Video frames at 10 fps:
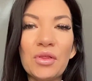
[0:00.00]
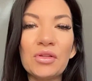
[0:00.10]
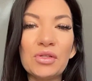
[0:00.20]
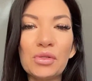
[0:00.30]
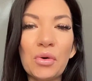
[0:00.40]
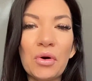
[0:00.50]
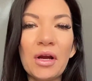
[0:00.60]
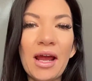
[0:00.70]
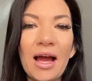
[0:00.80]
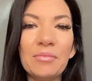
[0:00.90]
to the
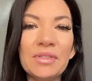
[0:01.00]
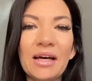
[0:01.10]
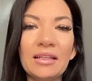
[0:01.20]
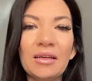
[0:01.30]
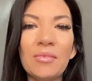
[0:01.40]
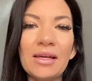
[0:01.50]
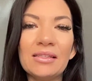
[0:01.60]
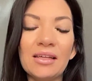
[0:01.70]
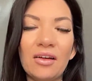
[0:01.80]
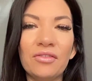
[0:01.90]
story I'm telling
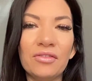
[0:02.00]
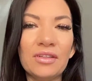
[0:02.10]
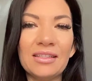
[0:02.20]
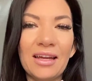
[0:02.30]
myself